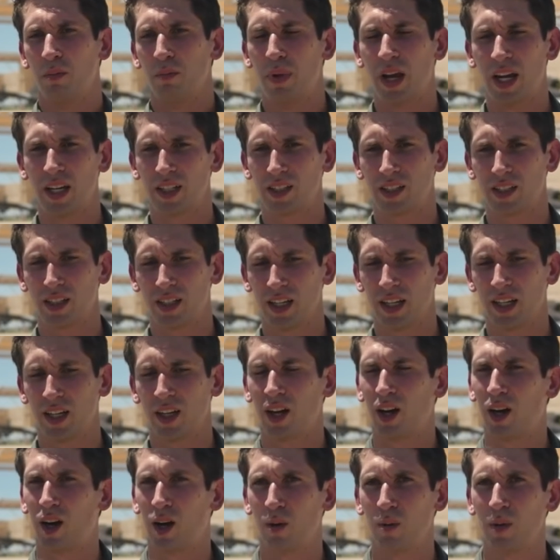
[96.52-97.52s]
Basically,
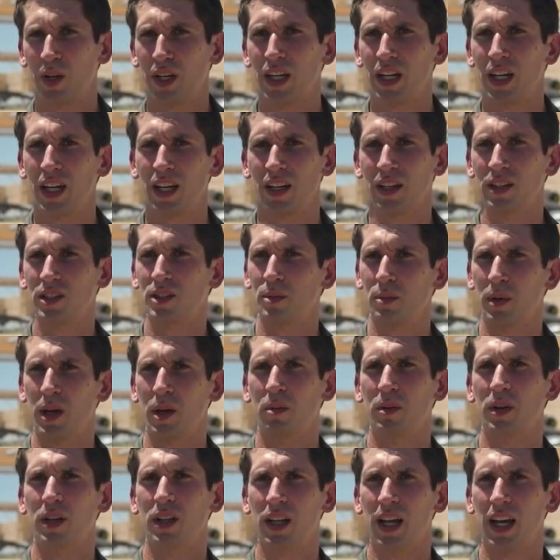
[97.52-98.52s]
all we need is to be
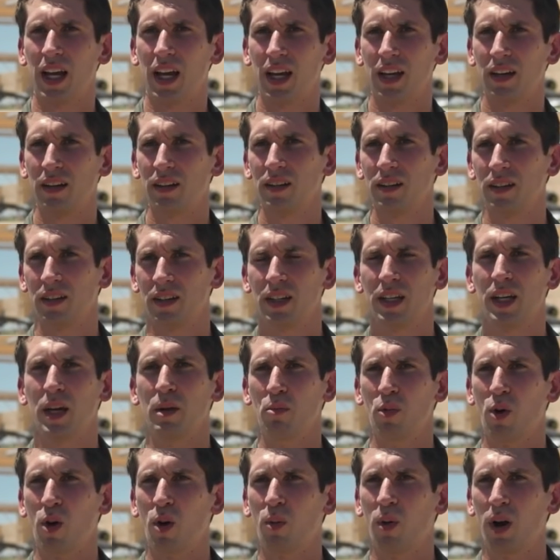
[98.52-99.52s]
able to land,
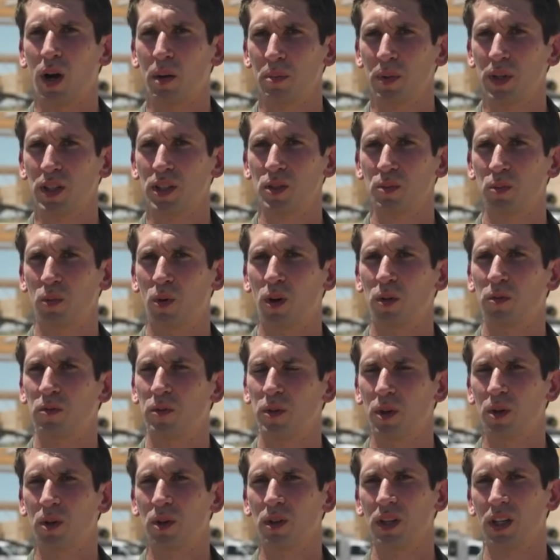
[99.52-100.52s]
get more weapons, more
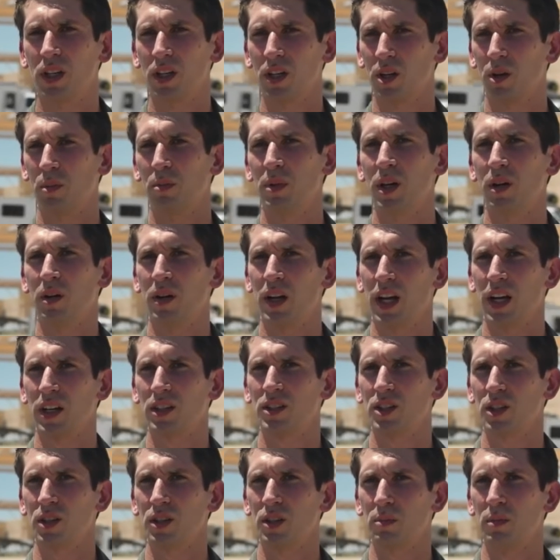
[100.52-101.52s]
fuel, and then go be able to
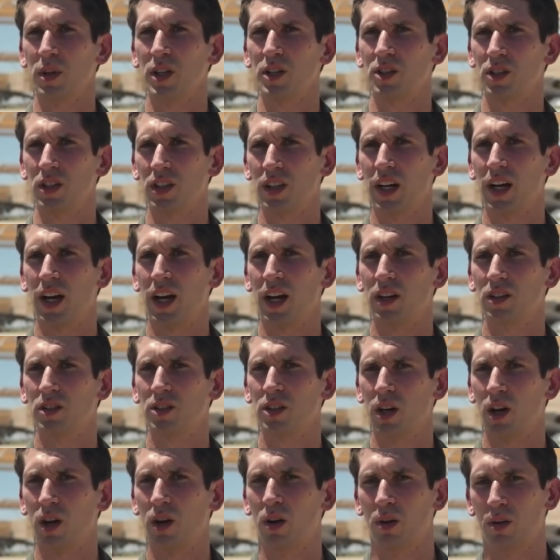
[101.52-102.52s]
execute the mission there.
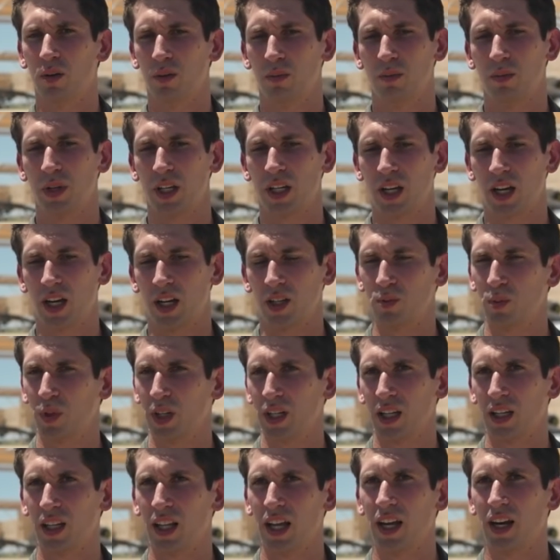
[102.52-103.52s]
So because
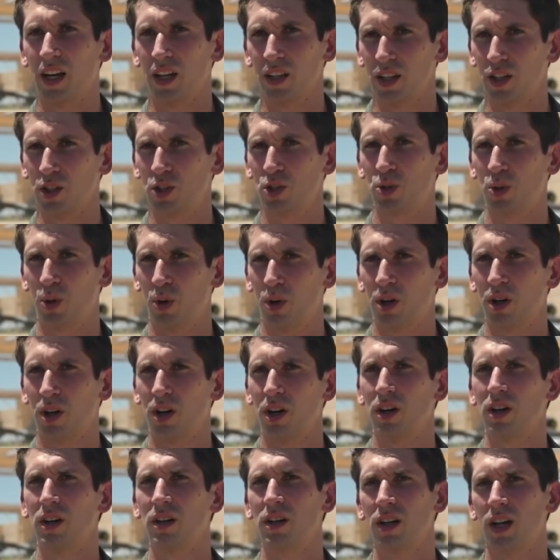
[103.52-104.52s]
we can land on these
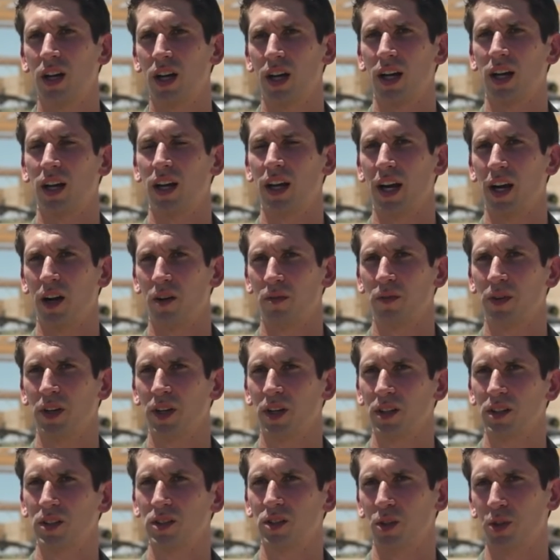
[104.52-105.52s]
shorter
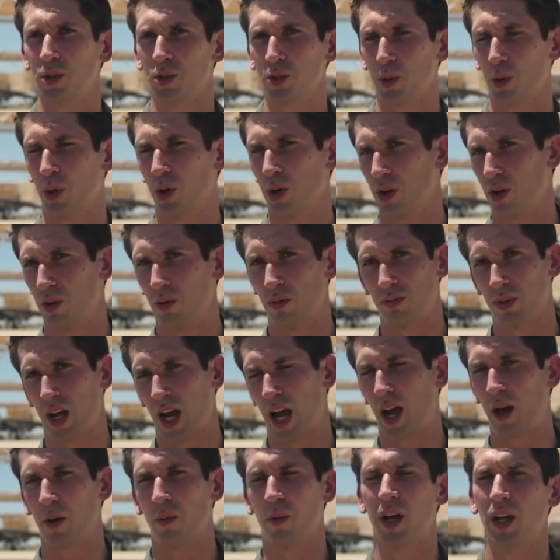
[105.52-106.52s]
airfields or shorter
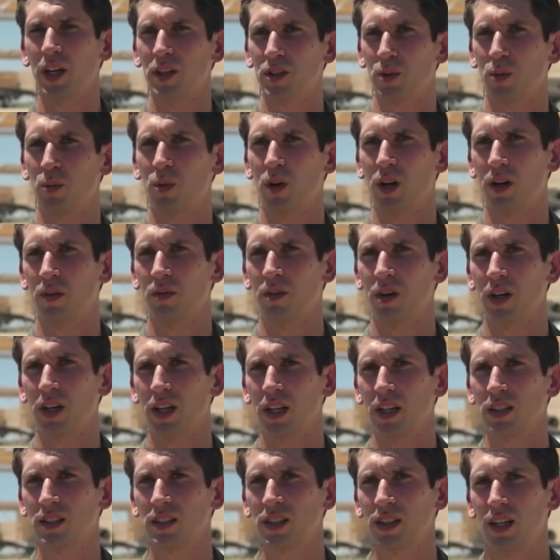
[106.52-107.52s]
highways or whatever it
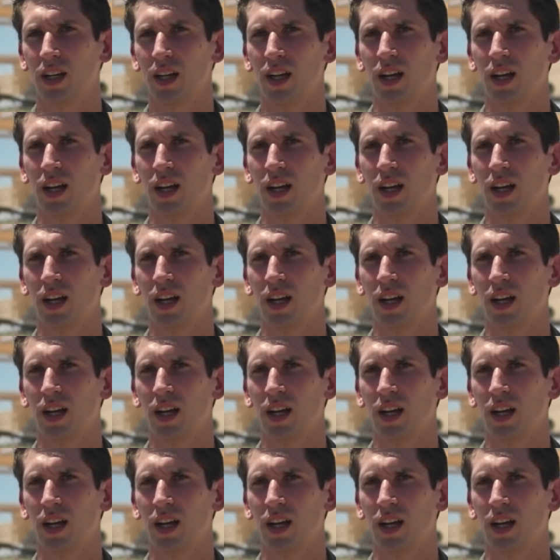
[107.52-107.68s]
is,